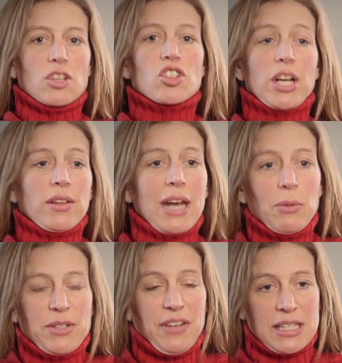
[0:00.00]
Cheryl and I
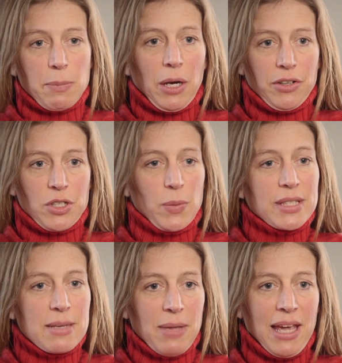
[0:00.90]
were defense partners with
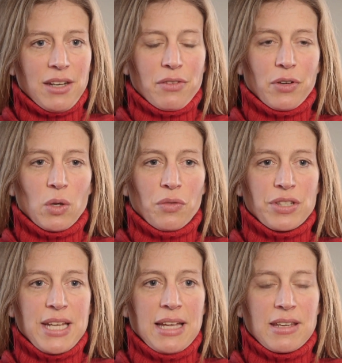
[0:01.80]
Team Canada for over
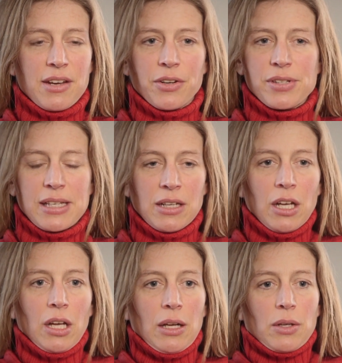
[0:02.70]
10 years and
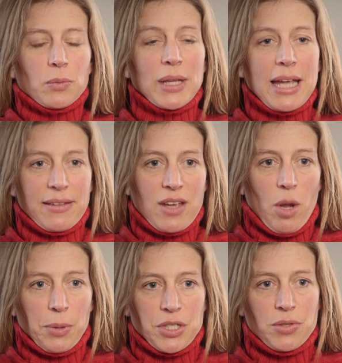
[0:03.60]
really had the
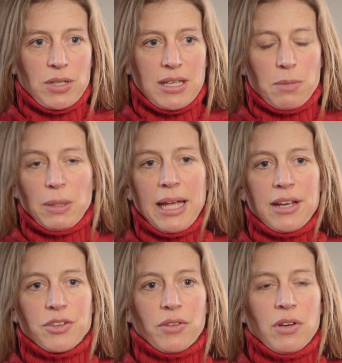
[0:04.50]
opportunity to play
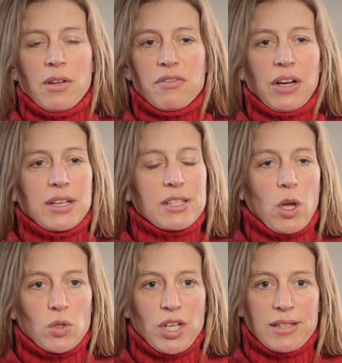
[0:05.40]
under various
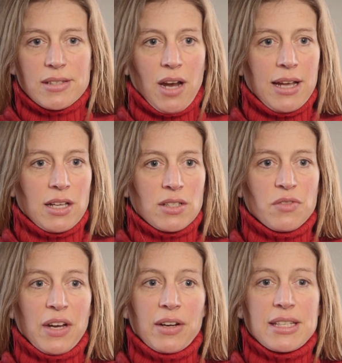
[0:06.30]
coaching styles,
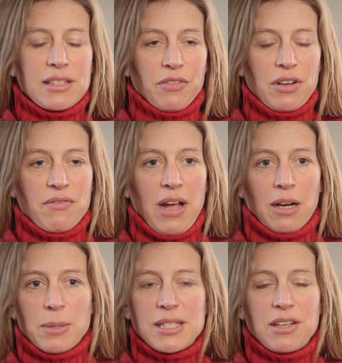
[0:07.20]
various different
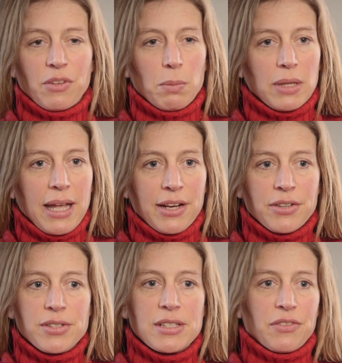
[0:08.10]
environments, different
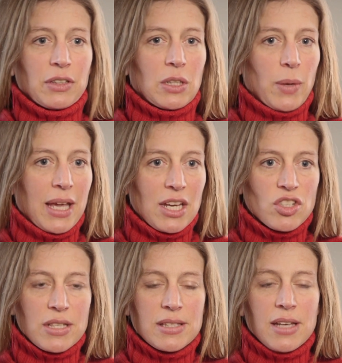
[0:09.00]
players, different
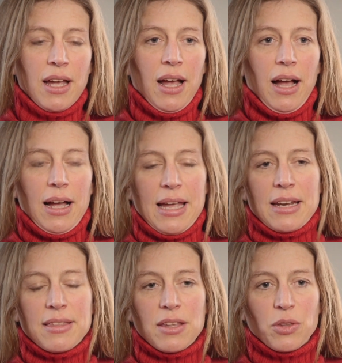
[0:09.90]
locations.
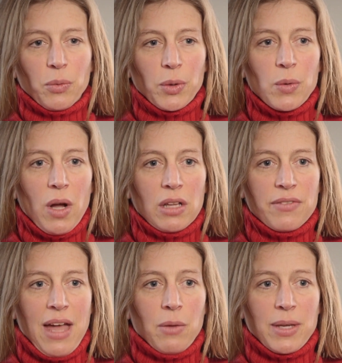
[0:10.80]
And I think through all
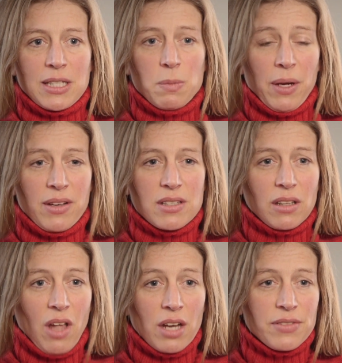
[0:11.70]
of that, we experienced a
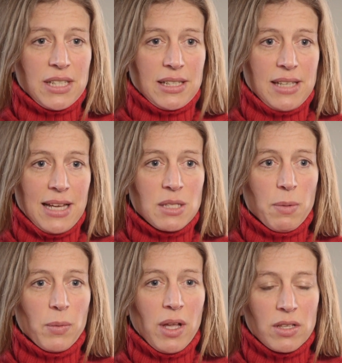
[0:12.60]
lot of success,
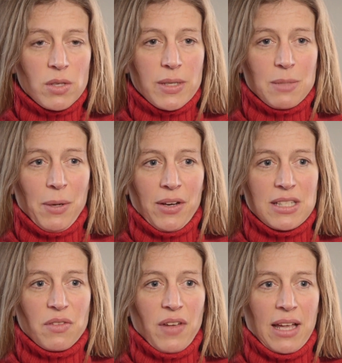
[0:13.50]
but we also
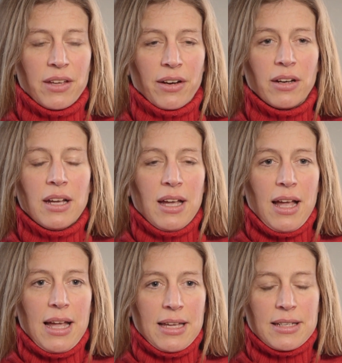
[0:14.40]
experienced failure.
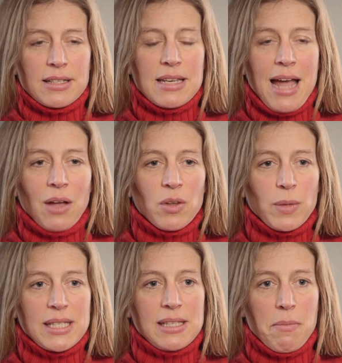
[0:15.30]
And now that
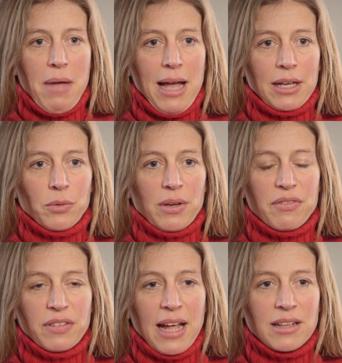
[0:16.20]
we sit back and
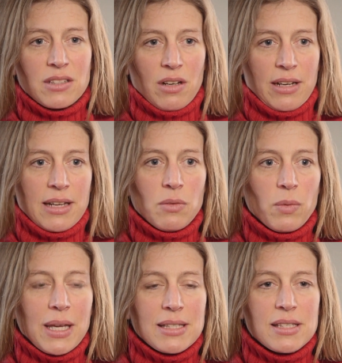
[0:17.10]
reflect on it,
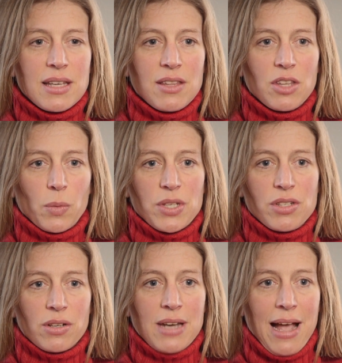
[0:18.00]
we can see that there were
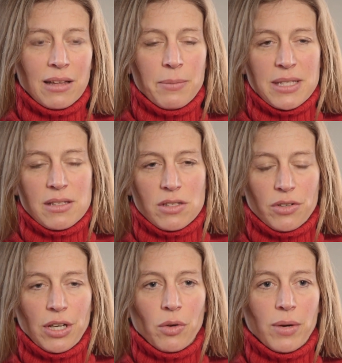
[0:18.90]
certain elements and
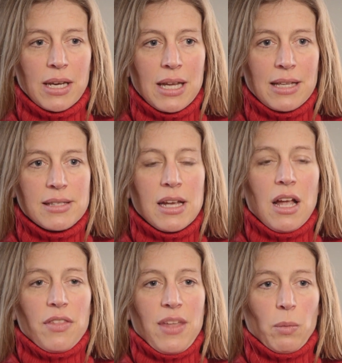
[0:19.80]
certain ingredients
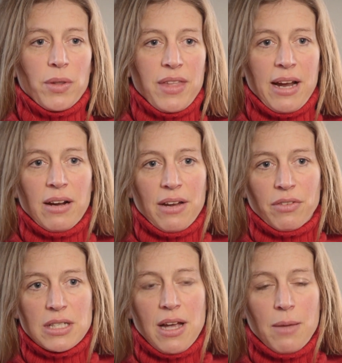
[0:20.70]
that were there
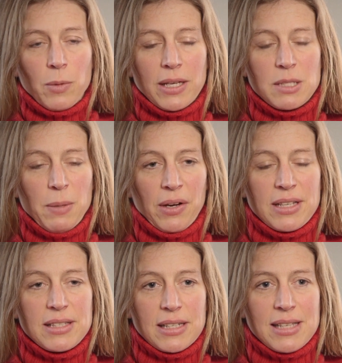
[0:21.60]
every time we
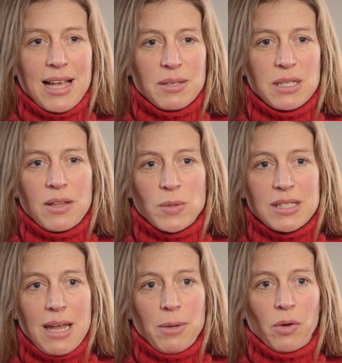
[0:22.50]
experienced success. And those
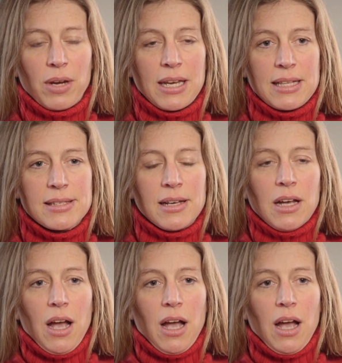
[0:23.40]
same ingredients